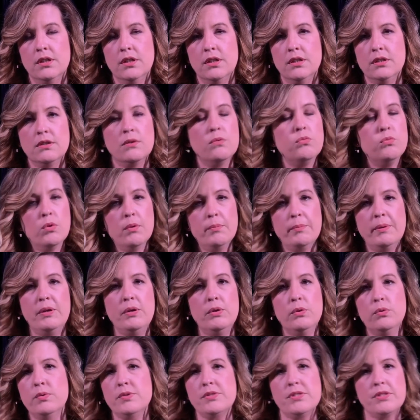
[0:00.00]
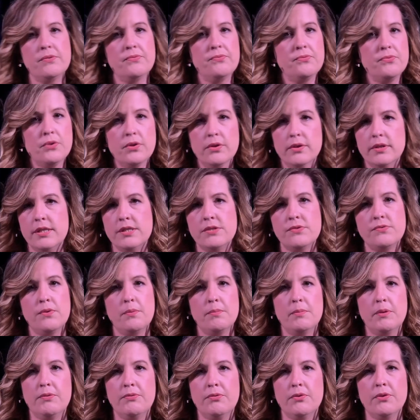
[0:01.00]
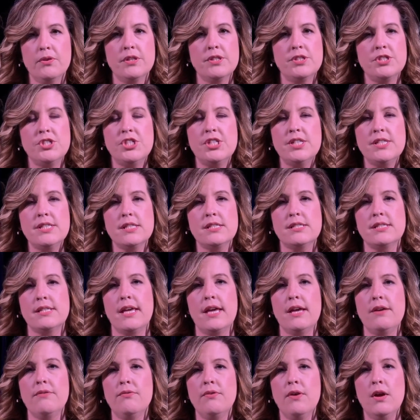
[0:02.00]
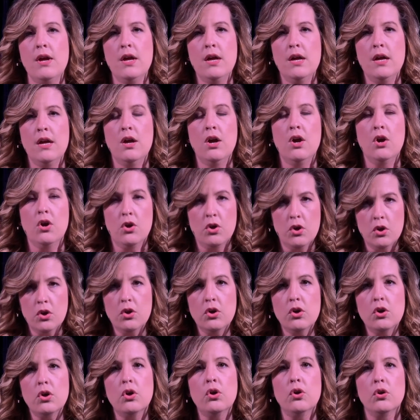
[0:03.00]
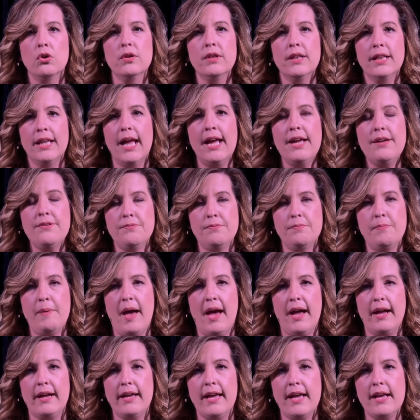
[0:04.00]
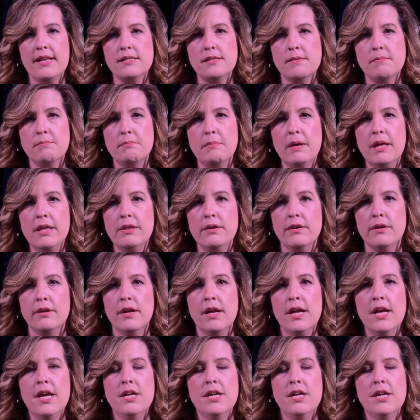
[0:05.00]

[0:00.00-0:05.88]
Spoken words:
The woman who was the furthest from the furthest, Jesus gave her life back as a mother.